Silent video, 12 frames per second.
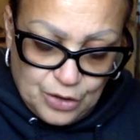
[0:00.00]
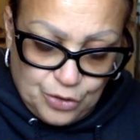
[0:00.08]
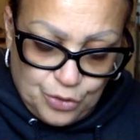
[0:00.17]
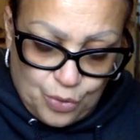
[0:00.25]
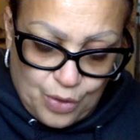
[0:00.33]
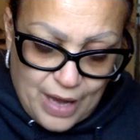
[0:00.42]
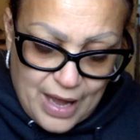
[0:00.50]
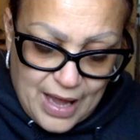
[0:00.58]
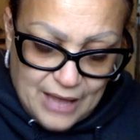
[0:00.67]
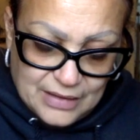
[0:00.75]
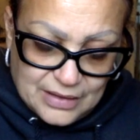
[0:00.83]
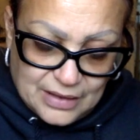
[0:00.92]
your
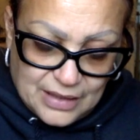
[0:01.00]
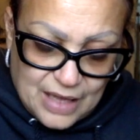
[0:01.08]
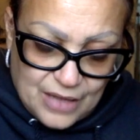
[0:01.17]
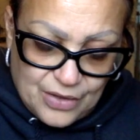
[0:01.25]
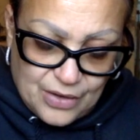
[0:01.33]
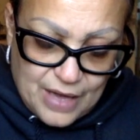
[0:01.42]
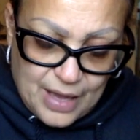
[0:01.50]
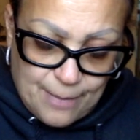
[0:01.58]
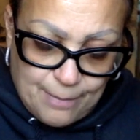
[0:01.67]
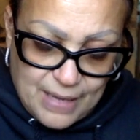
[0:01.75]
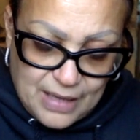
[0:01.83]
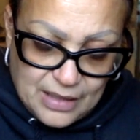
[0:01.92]
act together
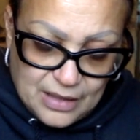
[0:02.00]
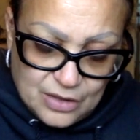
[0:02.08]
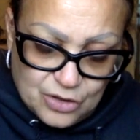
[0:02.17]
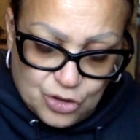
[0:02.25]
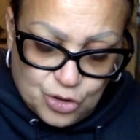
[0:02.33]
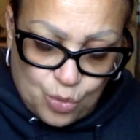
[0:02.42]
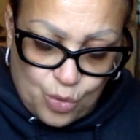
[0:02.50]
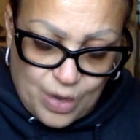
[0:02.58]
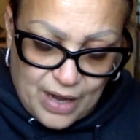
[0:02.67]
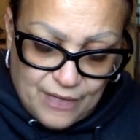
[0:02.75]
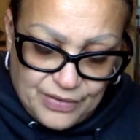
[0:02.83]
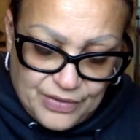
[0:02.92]
and make sure
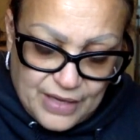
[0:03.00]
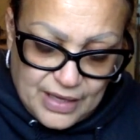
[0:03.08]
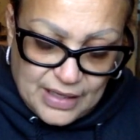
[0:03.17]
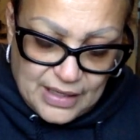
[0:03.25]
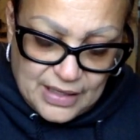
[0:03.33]
everything